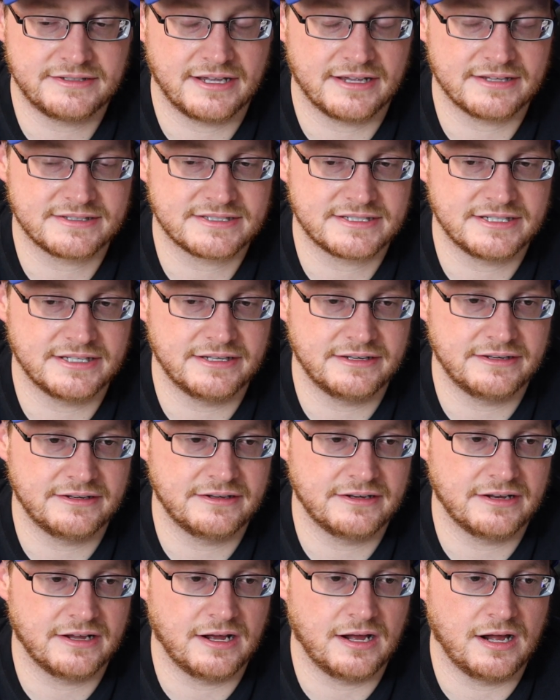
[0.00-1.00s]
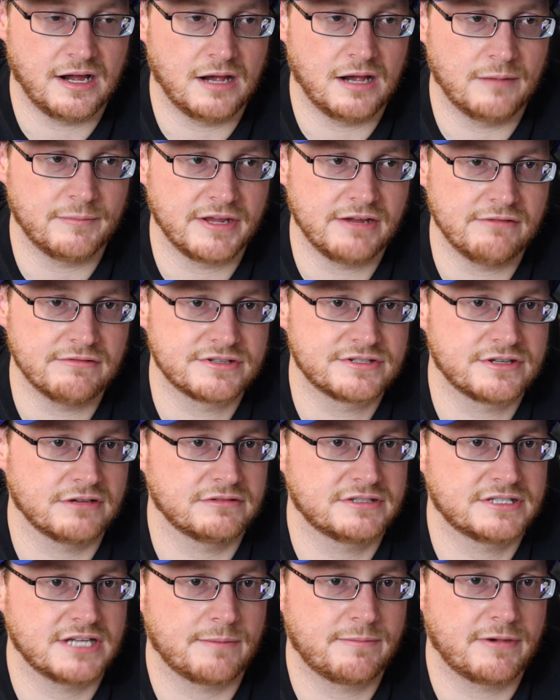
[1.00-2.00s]
Dustin, he was
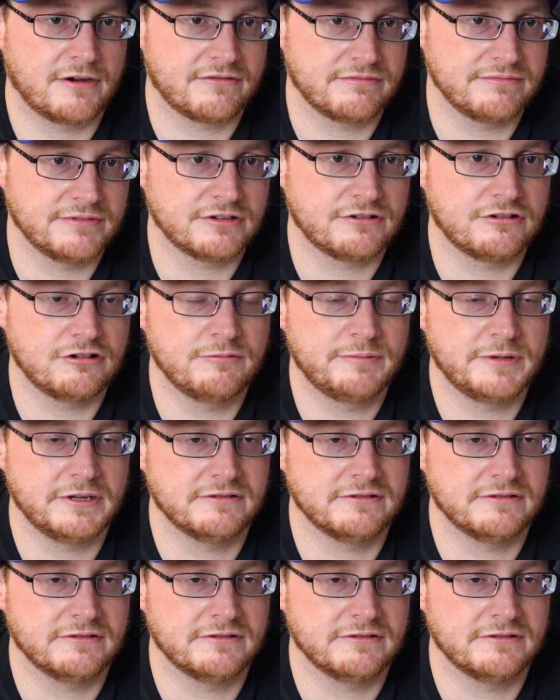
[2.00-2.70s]
so separate from the group.